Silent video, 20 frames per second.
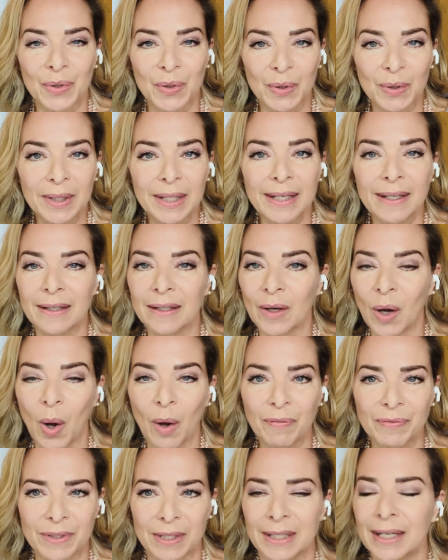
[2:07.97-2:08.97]
early and
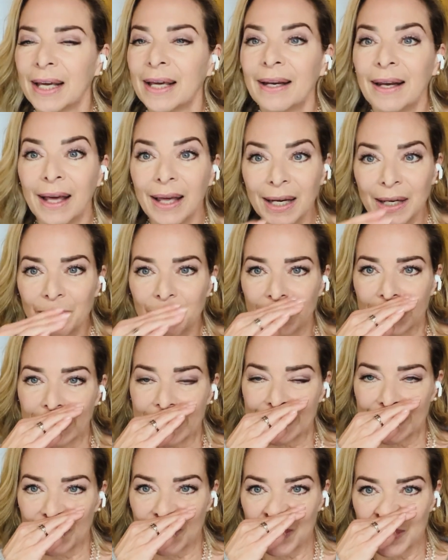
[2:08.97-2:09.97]
often in any
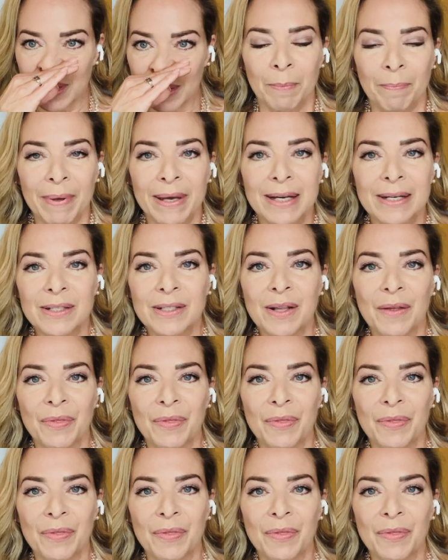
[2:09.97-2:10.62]
relationship because